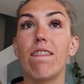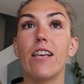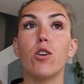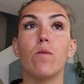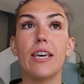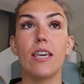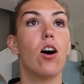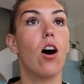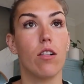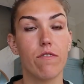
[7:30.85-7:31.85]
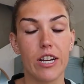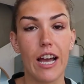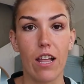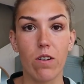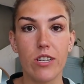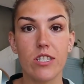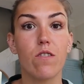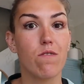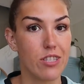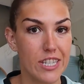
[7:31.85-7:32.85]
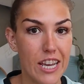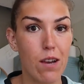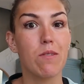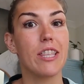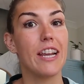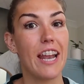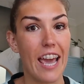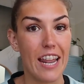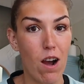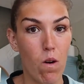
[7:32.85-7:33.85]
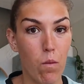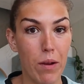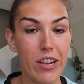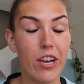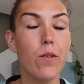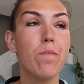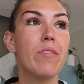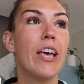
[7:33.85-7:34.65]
and then you eat all of your calories for the day within an 8-hour window.